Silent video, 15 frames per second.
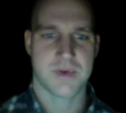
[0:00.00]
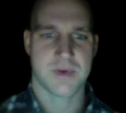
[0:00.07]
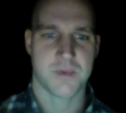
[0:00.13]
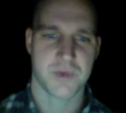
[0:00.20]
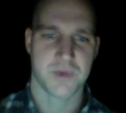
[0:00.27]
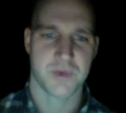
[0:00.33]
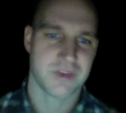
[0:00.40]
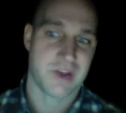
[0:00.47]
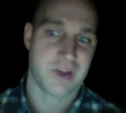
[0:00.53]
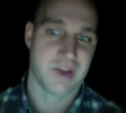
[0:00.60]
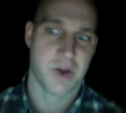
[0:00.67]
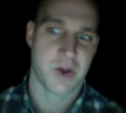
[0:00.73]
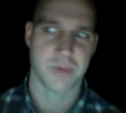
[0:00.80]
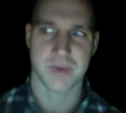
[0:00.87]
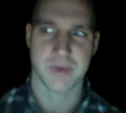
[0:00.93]
willing to help
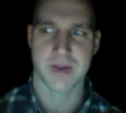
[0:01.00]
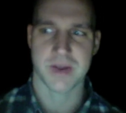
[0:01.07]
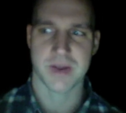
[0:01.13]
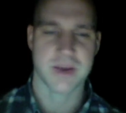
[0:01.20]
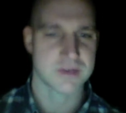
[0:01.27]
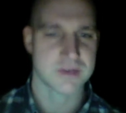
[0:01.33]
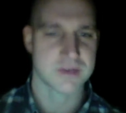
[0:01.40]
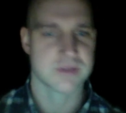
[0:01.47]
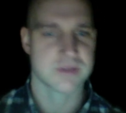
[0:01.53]
them, I guess.